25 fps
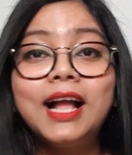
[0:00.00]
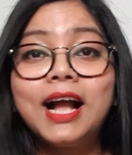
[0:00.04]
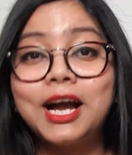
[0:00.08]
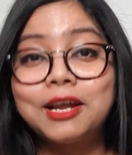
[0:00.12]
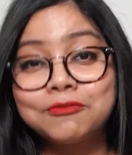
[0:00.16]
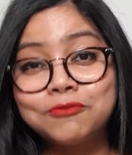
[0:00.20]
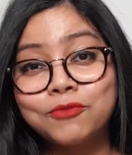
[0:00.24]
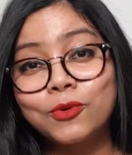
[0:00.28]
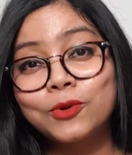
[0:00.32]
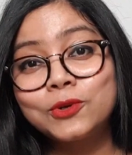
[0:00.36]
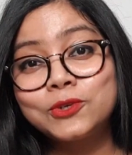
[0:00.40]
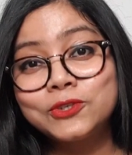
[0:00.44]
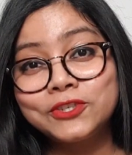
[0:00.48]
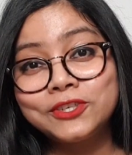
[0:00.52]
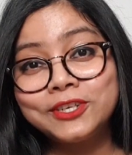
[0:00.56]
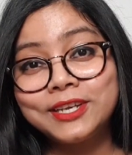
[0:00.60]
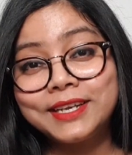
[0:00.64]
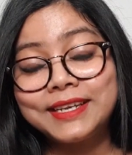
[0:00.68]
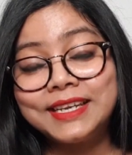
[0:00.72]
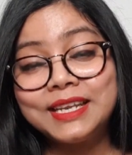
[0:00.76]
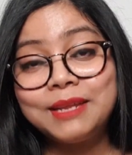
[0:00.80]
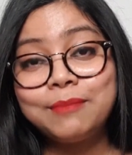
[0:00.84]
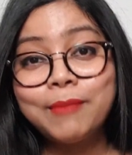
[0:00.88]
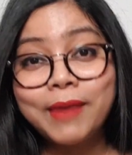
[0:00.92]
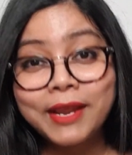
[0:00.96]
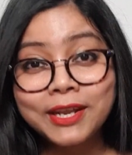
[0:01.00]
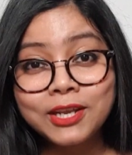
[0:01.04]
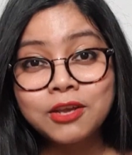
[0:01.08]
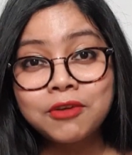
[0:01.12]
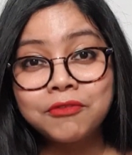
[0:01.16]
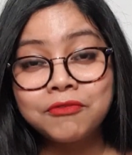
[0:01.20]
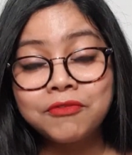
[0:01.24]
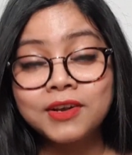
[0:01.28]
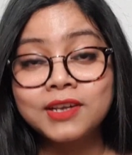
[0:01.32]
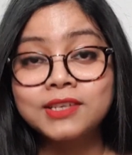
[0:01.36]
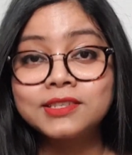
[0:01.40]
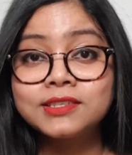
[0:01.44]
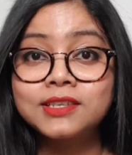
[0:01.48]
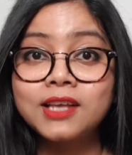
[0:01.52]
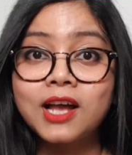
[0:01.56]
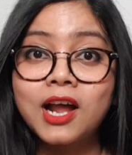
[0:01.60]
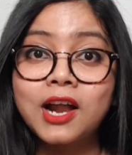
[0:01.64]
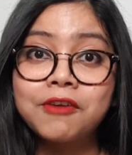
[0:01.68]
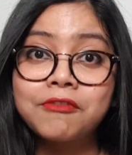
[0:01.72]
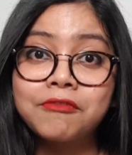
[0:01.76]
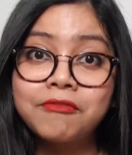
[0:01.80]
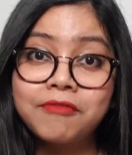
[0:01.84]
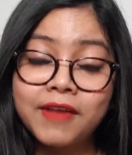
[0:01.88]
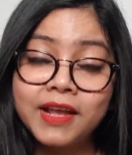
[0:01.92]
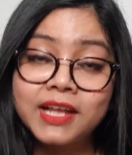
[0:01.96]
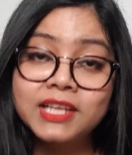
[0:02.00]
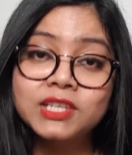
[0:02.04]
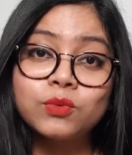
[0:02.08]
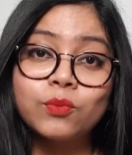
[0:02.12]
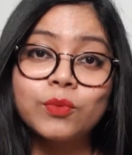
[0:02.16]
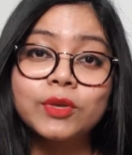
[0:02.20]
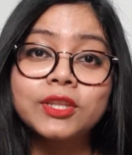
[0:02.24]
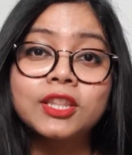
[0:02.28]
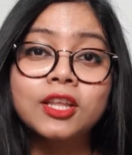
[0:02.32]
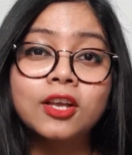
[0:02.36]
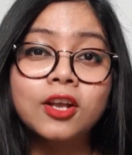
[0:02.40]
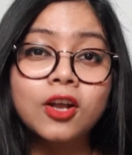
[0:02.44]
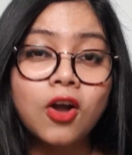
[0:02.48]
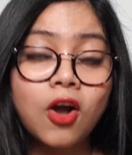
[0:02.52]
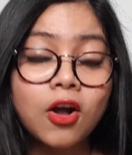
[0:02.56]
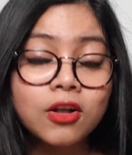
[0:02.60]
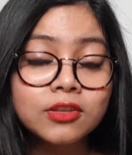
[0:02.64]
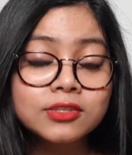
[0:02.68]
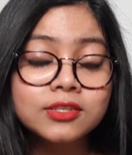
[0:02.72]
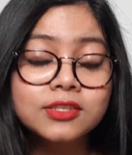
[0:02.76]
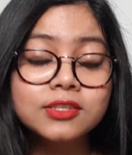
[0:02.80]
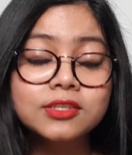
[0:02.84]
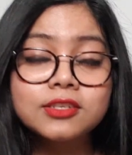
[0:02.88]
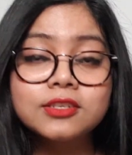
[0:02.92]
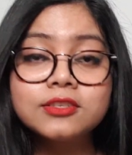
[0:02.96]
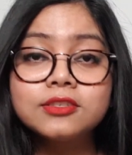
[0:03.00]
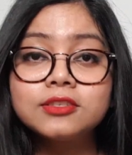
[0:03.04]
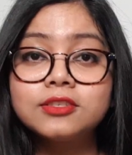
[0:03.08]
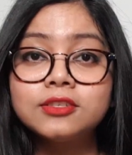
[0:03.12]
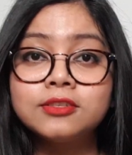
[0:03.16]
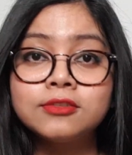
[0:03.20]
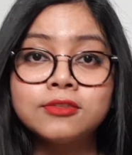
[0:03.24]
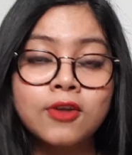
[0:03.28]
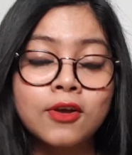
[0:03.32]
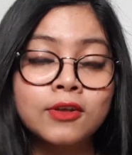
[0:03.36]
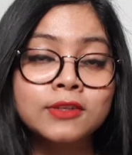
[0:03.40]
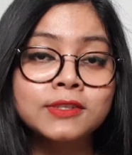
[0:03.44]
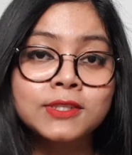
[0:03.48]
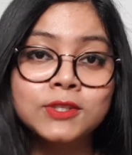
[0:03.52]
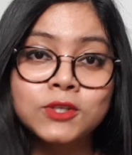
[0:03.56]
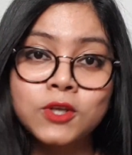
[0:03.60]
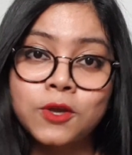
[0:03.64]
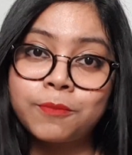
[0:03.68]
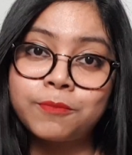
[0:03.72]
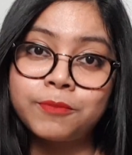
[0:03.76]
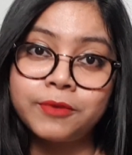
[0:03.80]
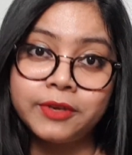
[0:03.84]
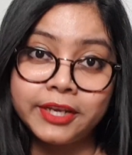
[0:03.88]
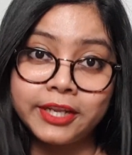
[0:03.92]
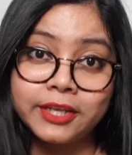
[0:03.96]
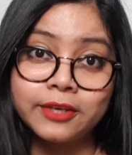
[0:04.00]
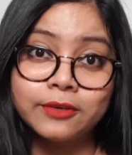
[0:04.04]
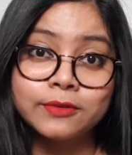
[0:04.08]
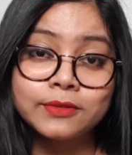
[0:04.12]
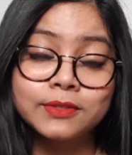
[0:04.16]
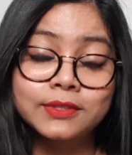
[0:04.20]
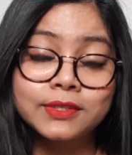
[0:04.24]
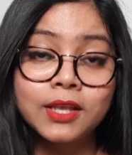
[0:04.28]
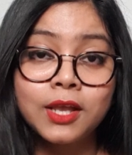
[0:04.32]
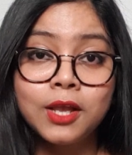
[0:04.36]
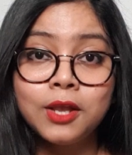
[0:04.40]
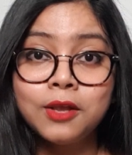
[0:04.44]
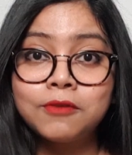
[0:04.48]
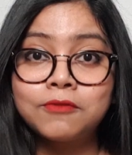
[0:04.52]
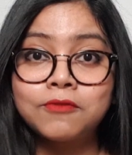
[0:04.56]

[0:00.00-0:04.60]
Unfortunately, many of us are fed with constant non-stop news